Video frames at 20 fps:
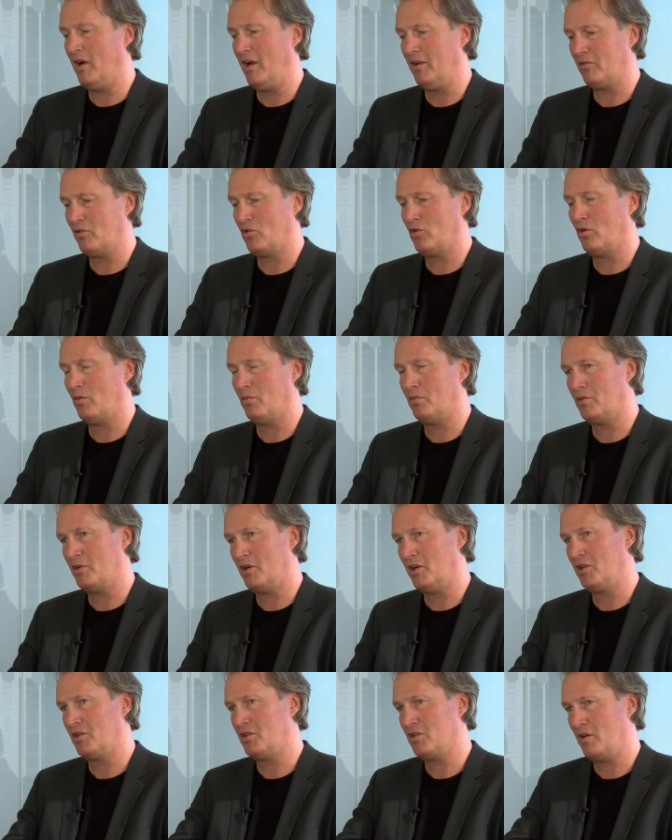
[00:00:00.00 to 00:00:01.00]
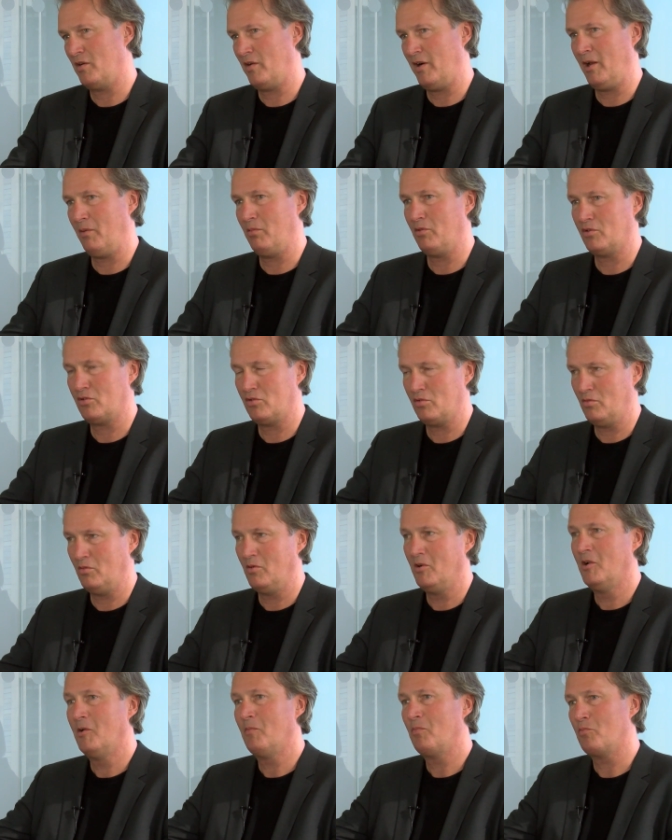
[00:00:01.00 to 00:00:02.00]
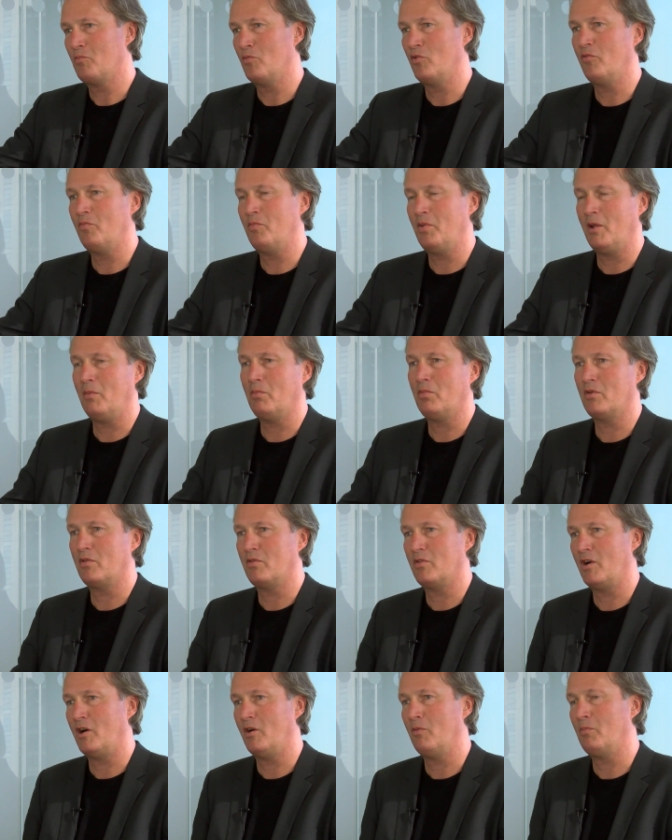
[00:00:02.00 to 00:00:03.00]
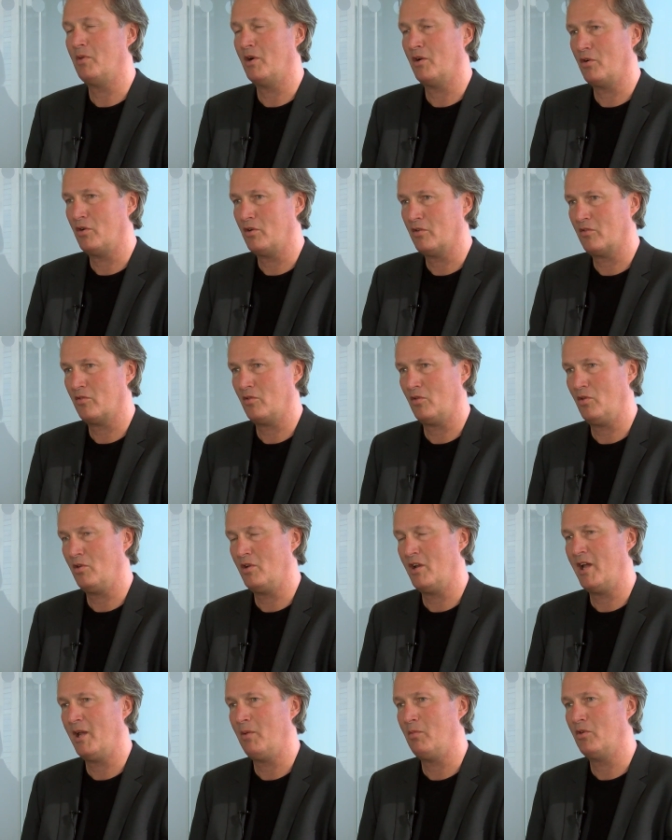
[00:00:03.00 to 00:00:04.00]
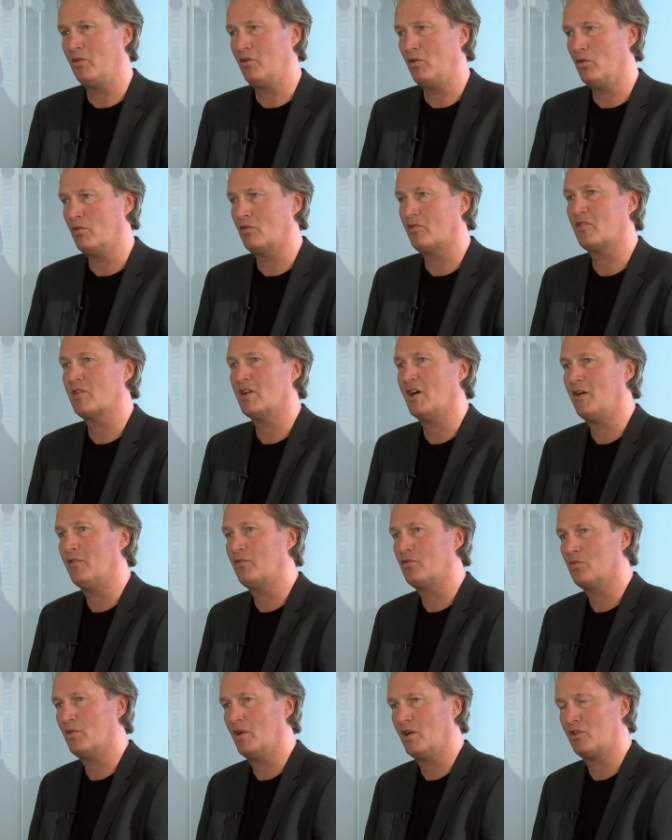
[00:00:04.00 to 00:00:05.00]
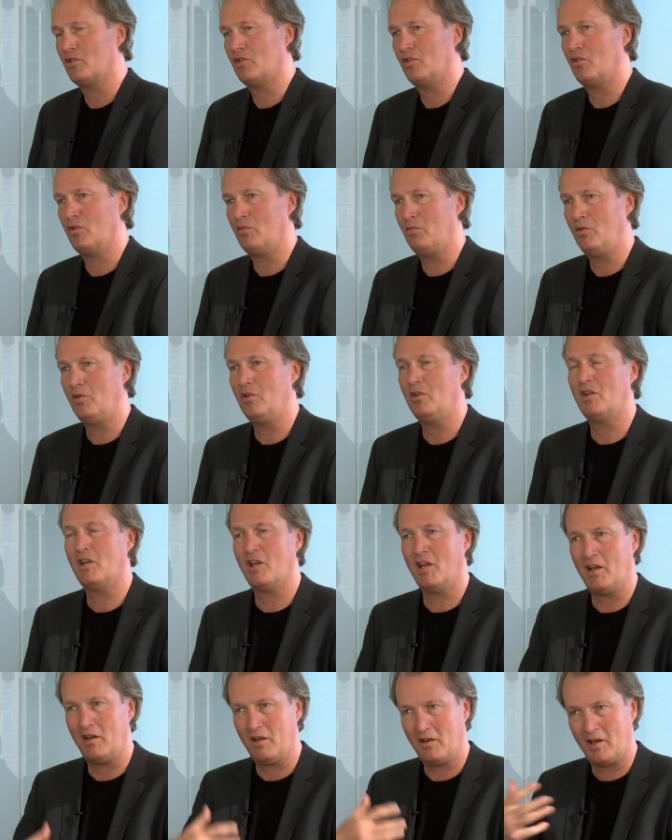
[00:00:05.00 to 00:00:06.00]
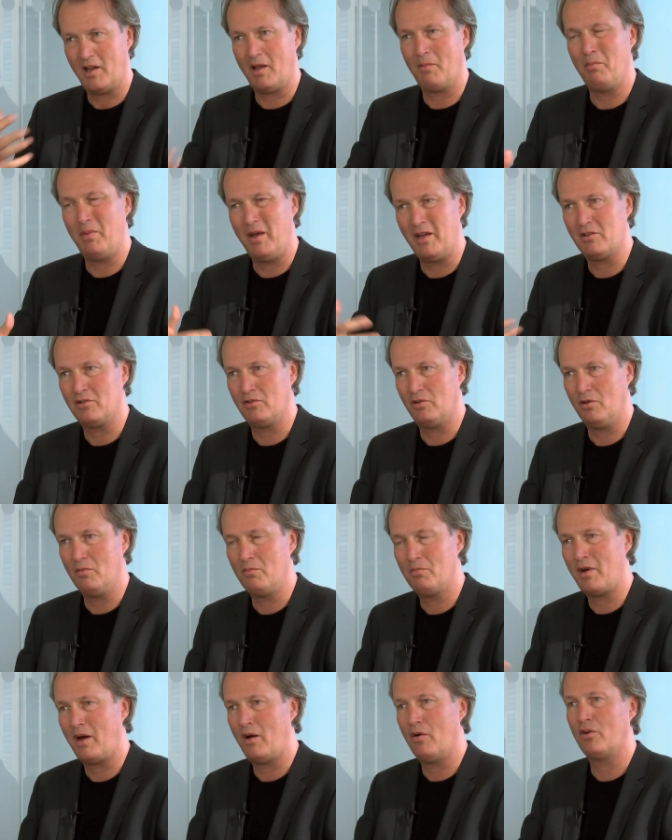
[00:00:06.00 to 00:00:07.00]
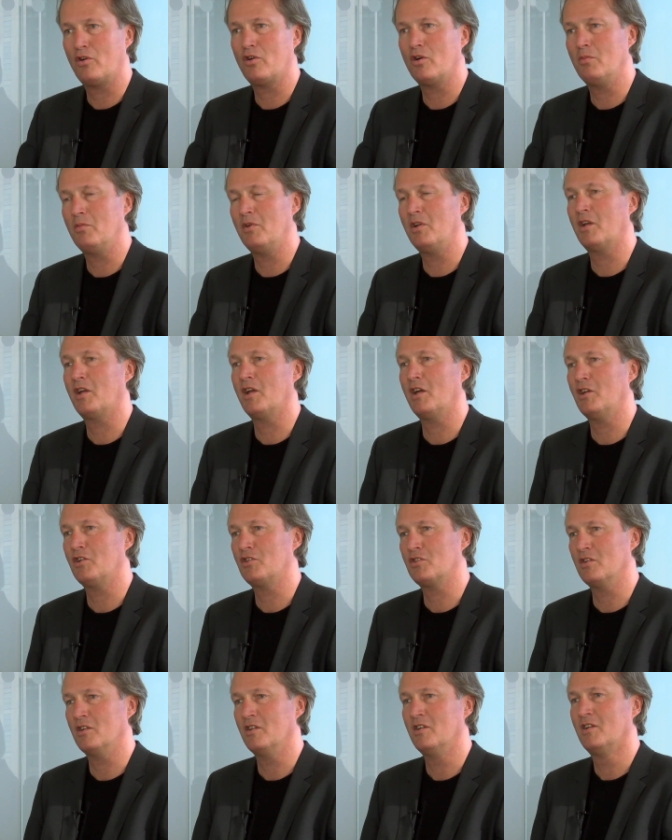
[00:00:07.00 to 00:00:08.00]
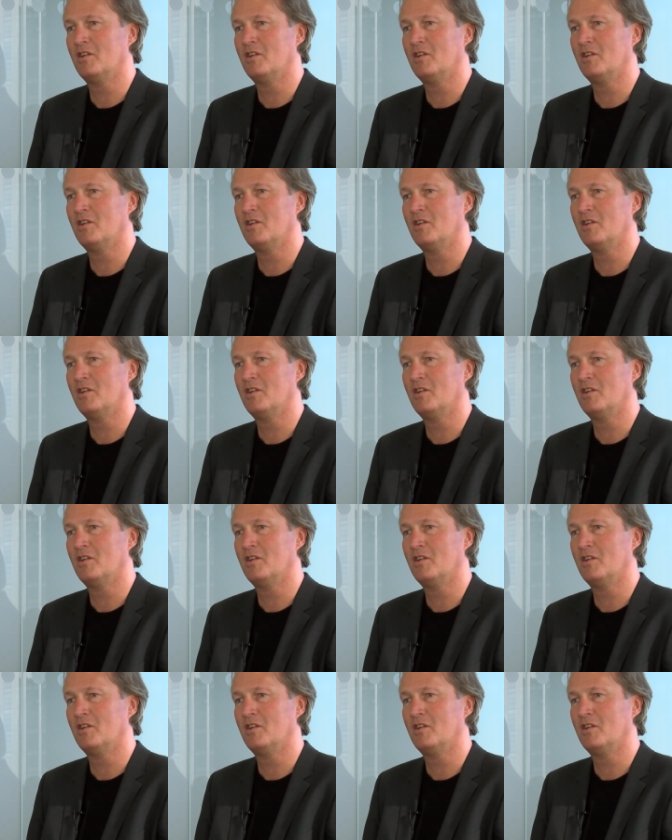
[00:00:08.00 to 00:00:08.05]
as a corporation are able to move people around, but also you enable your staff to actually communicate and get better. You empower communication.